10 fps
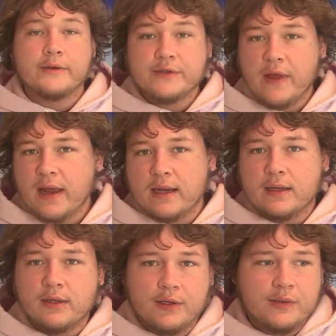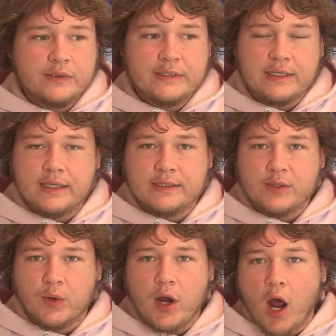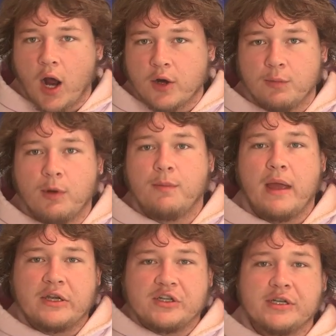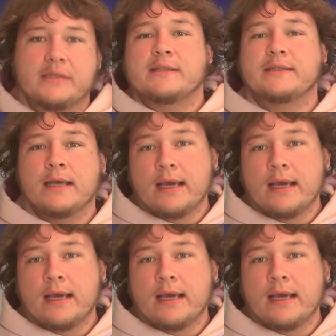So that concludes the sort of honorable mentions